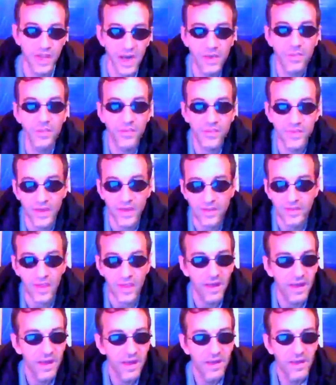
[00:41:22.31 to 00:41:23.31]
I don't think
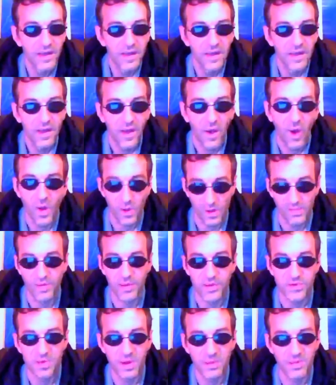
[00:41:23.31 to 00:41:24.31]
that all of
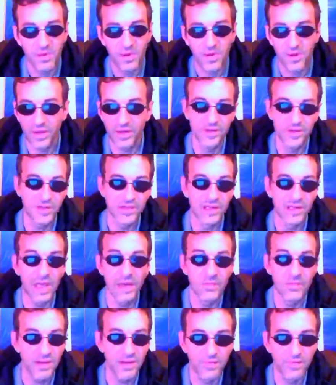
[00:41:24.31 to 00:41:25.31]
those people are going to just
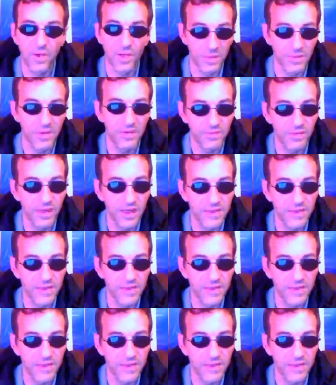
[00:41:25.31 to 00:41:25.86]
let me fall on my